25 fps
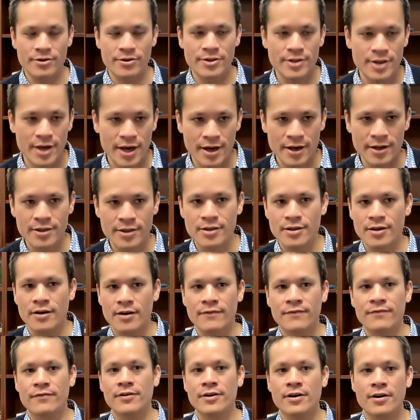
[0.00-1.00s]
or not
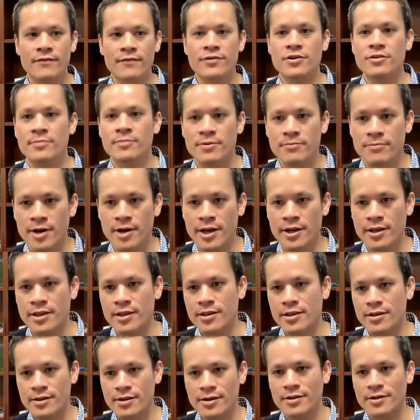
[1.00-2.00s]
of human
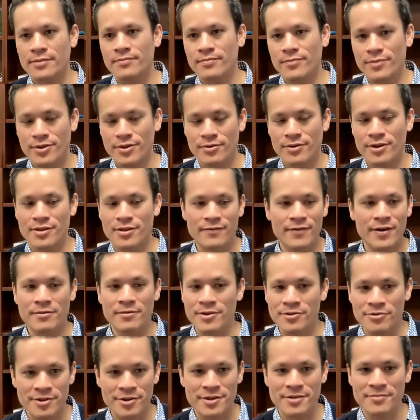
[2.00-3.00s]
rights. So it's a very
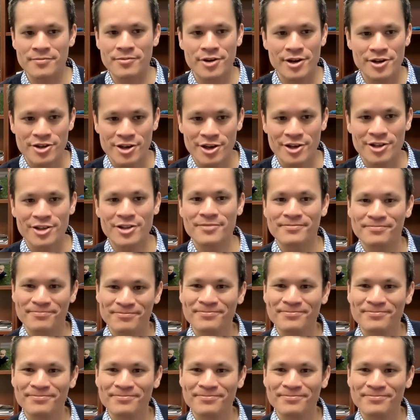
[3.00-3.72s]
interesting project.